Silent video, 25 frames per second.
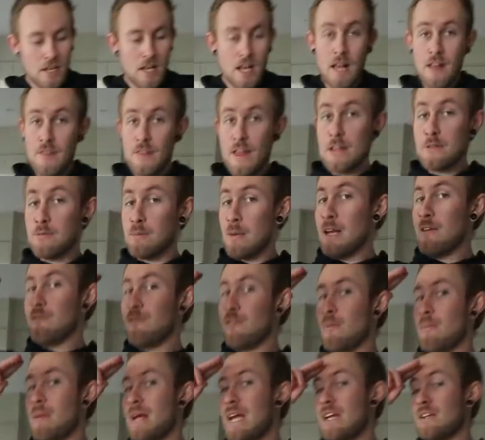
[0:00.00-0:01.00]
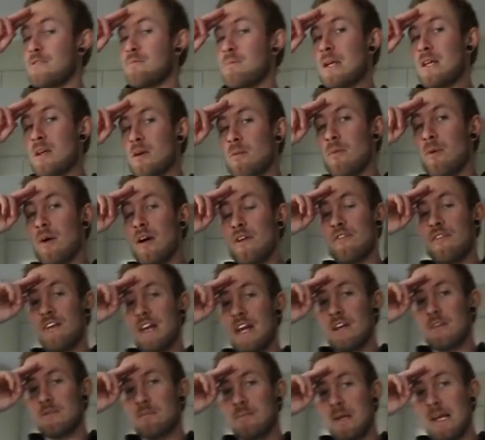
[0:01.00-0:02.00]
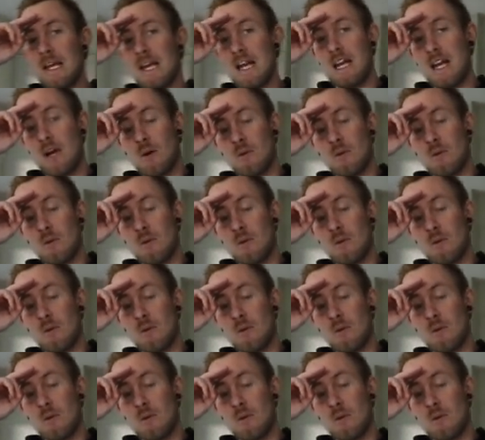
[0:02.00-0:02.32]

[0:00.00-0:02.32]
That's been it from me. It's been your boy Finn SB, and